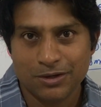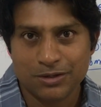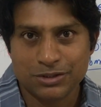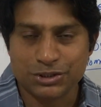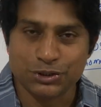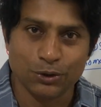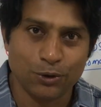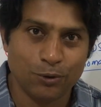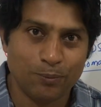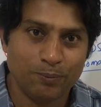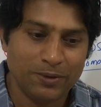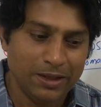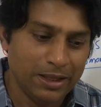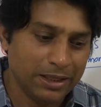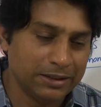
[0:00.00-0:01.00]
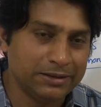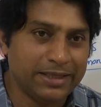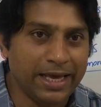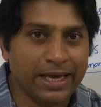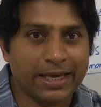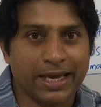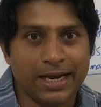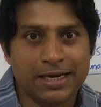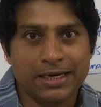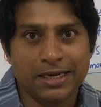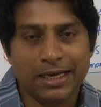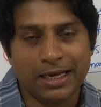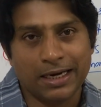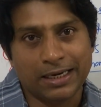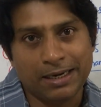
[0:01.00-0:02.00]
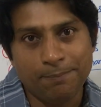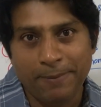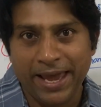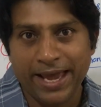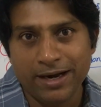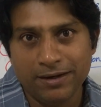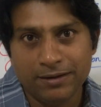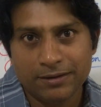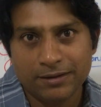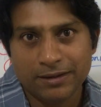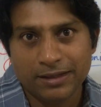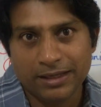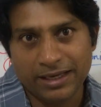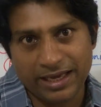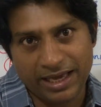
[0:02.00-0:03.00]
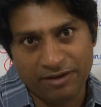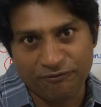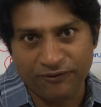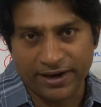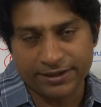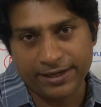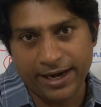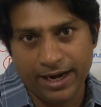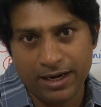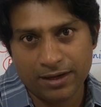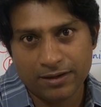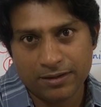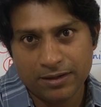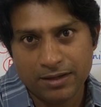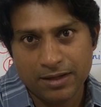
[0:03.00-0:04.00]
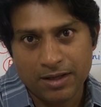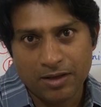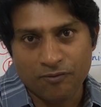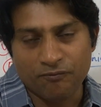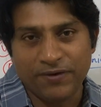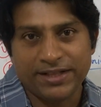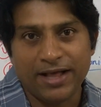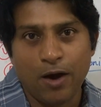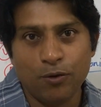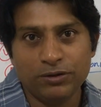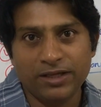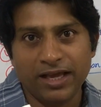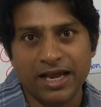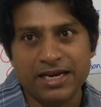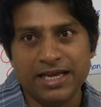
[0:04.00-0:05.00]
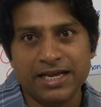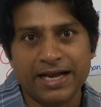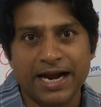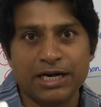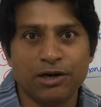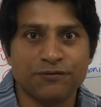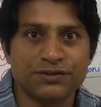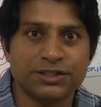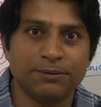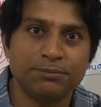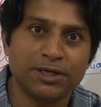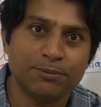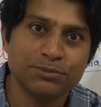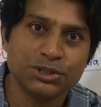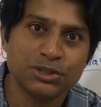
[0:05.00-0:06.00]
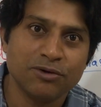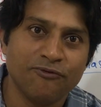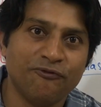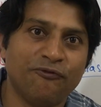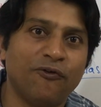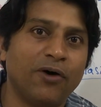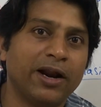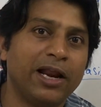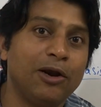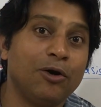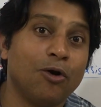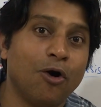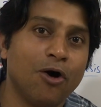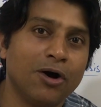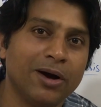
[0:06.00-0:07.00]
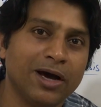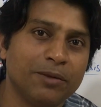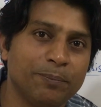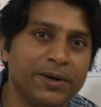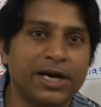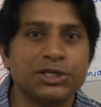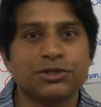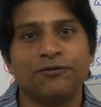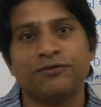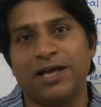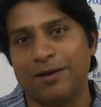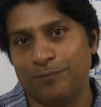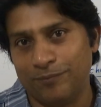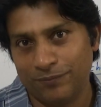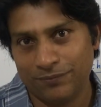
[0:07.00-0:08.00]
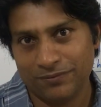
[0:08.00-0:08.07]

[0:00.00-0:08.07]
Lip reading: so they can remain affected without any kind of symptoms for a longer periods of time.